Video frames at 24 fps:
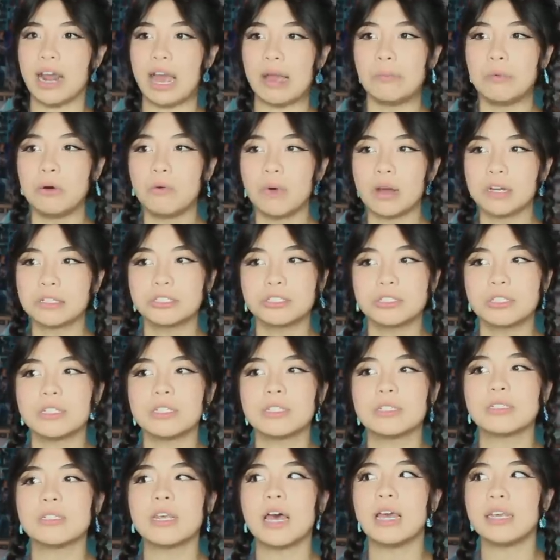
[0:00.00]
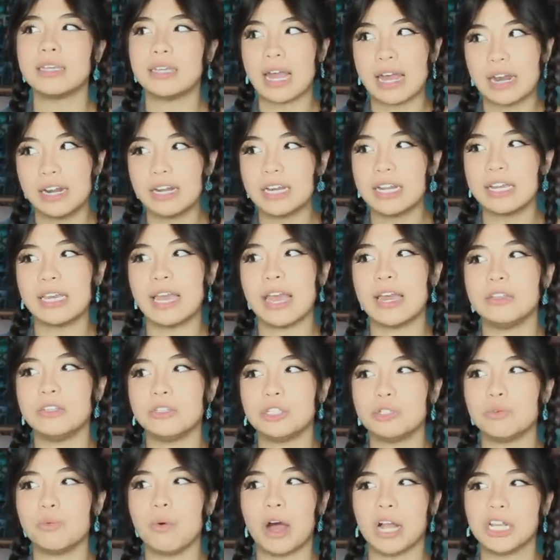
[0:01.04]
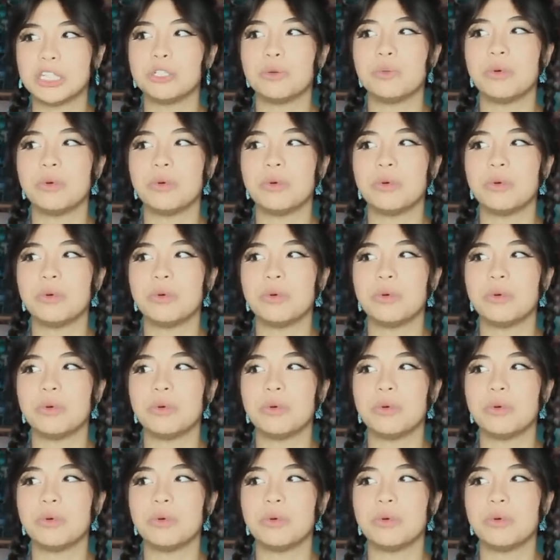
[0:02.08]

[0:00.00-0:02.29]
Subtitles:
I will watch this again and again to watch